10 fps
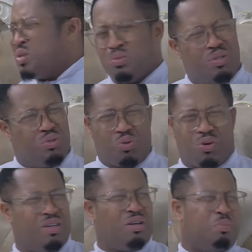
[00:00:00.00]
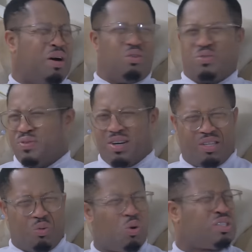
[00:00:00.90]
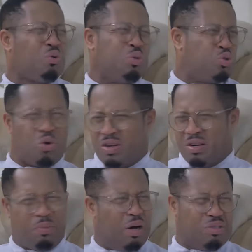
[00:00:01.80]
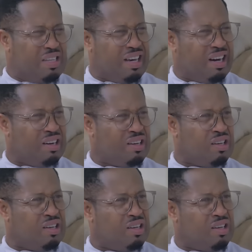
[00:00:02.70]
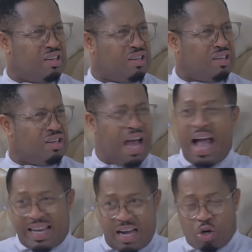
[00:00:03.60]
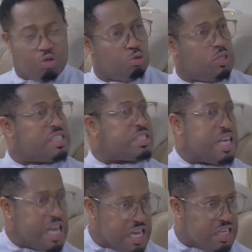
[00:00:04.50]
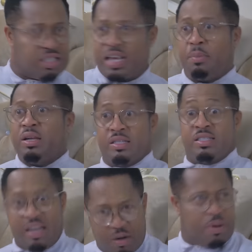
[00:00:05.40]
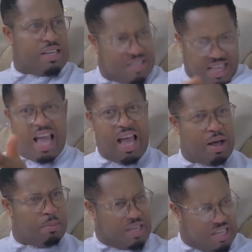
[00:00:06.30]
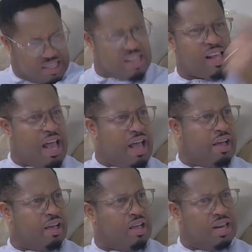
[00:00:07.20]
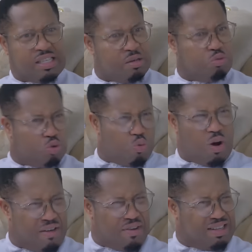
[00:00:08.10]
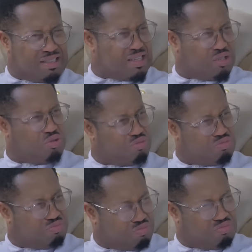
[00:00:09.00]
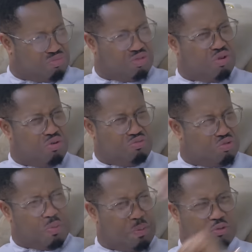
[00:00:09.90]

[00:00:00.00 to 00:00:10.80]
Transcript: What are we talking about, Father? What are we talking about here? I cannot do these things. I mean, Nzeribe is there. I mean, he's there. Let him do whatever it is, you know, you people